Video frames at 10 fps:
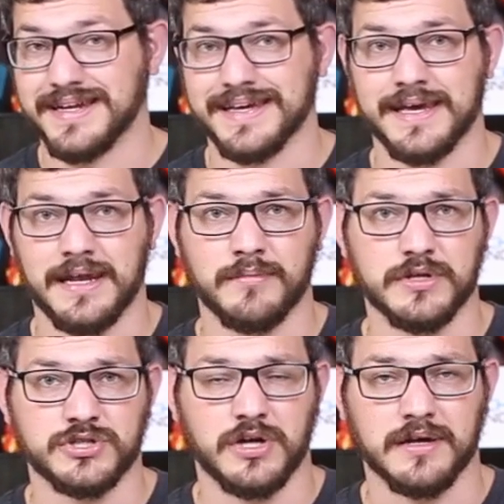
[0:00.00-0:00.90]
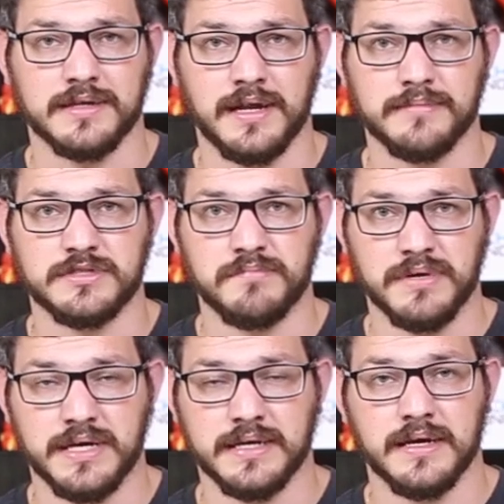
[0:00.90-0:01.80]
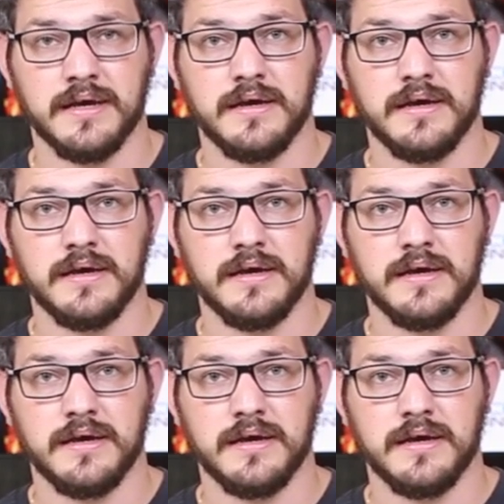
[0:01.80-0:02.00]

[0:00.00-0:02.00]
And again, I'm going to chalk that up to being